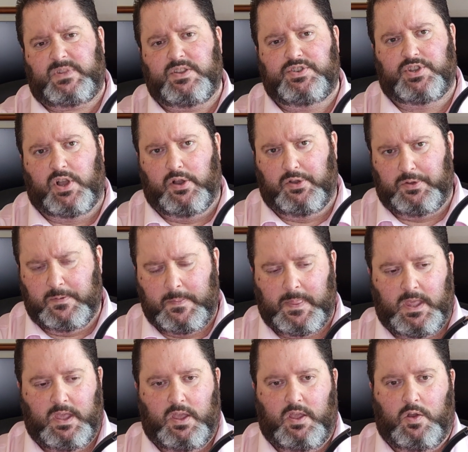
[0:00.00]
So
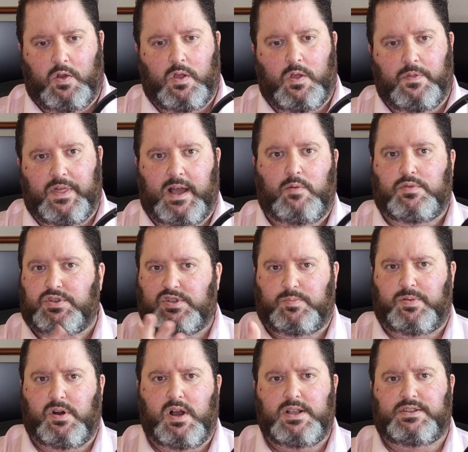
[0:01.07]
that was
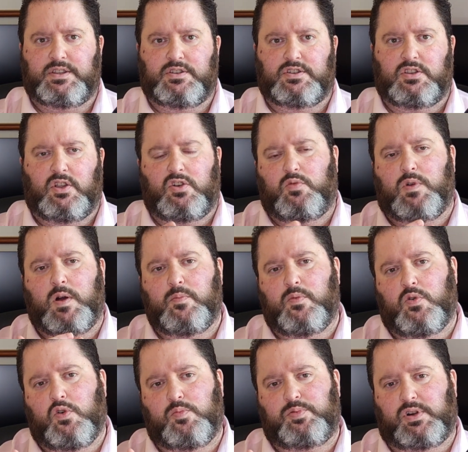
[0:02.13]
surprising because a lot of One
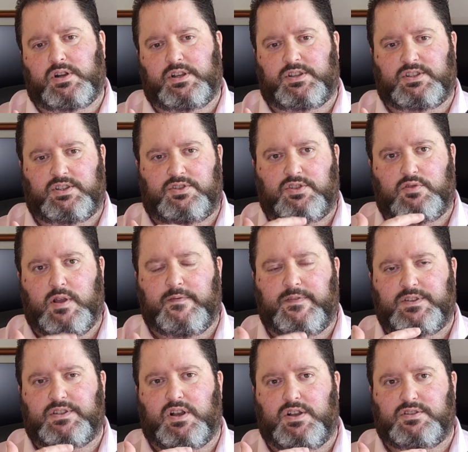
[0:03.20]
More products do
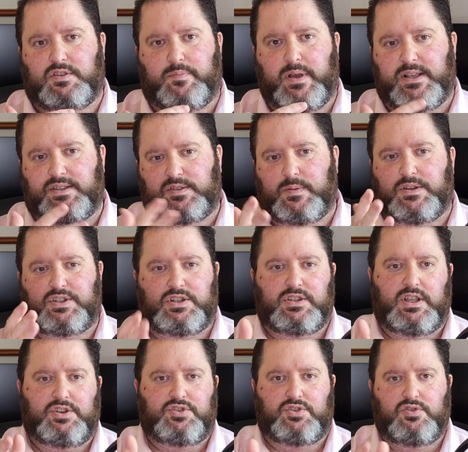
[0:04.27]
emphasize the bass, especially
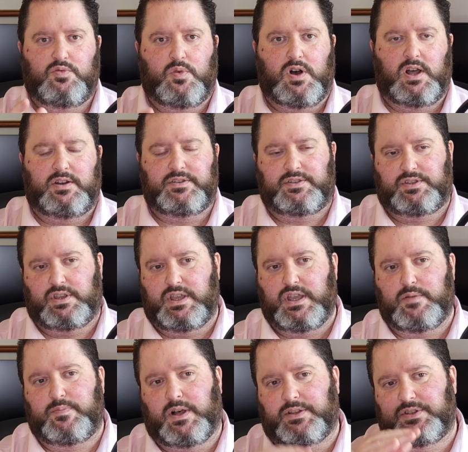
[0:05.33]
their true wireless
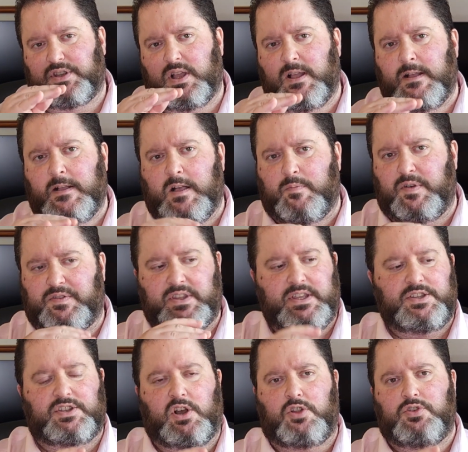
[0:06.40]
earbuds. But
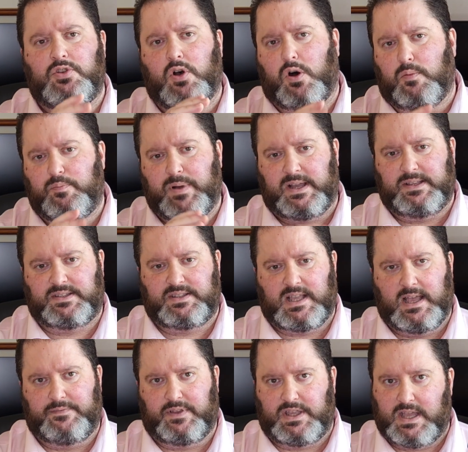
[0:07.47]
these are not bass
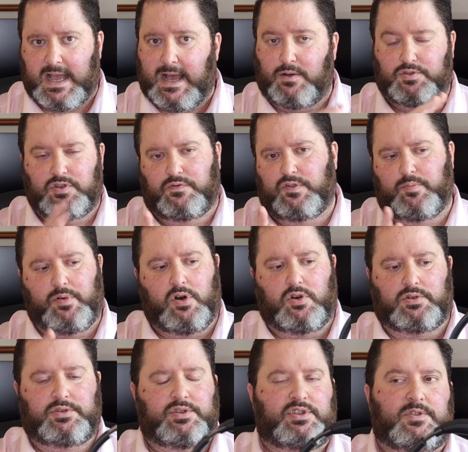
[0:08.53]
heavy out of the
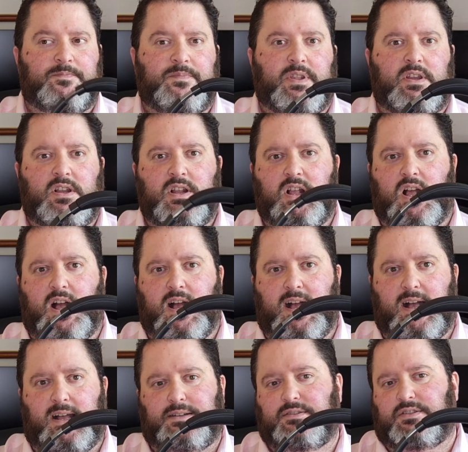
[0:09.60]
box,
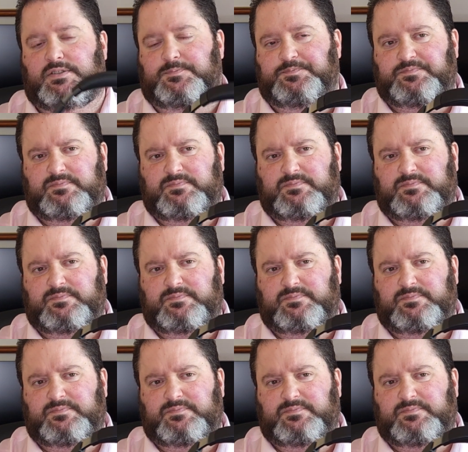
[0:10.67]
and